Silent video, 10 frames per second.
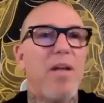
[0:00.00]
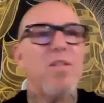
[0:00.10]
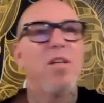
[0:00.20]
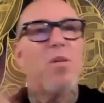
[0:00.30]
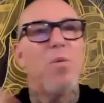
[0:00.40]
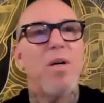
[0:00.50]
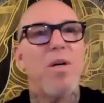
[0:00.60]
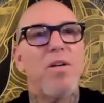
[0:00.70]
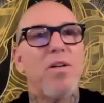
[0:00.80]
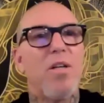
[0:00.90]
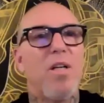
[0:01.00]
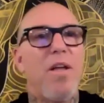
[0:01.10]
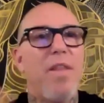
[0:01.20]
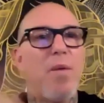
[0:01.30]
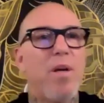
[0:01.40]
It's going to wander
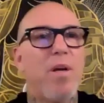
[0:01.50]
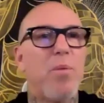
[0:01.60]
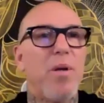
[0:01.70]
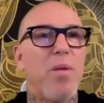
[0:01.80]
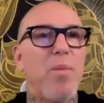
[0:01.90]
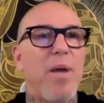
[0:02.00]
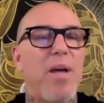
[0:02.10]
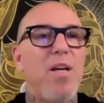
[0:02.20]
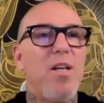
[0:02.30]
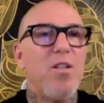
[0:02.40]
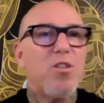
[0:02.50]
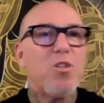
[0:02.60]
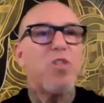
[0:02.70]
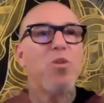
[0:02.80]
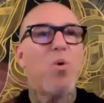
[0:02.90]
and then we're going to bring it back. So
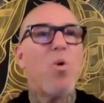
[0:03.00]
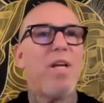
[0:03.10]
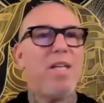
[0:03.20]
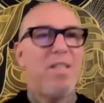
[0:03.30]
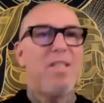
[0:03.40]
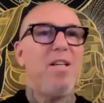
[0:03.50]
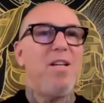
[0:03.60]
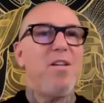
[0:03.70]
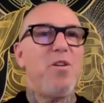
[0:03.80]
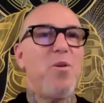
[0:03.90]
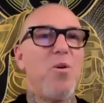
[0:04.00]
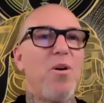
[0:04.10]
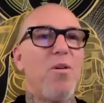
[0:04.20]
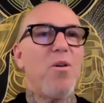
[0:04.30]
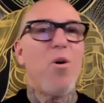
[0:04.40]
just orient
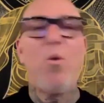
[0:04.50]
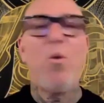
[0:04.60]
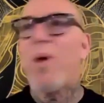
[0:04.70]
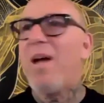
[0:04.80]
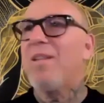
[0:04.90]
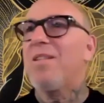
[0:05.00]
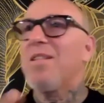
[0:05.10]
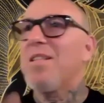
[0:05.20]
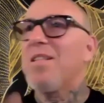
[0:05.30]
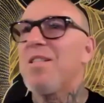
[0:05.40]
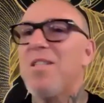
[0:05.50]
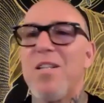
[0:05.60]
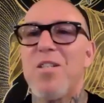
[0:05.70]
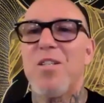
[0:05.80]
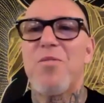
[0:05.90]
your whole practice. And this is not
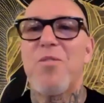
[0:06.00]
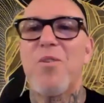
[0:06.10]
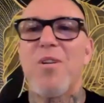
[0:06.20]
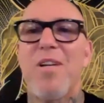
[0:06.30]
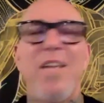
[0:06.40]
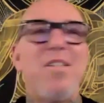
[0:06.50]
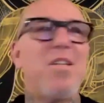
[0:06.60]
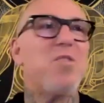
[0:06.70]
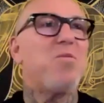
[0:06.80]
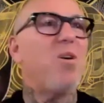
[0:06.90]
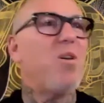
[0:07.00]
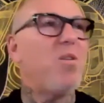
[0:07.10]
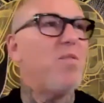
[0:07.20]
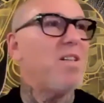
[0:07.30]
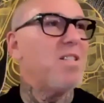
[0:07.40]
just for Casey, it's for all
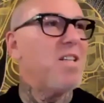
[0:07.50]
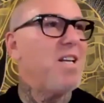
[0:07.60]
of us.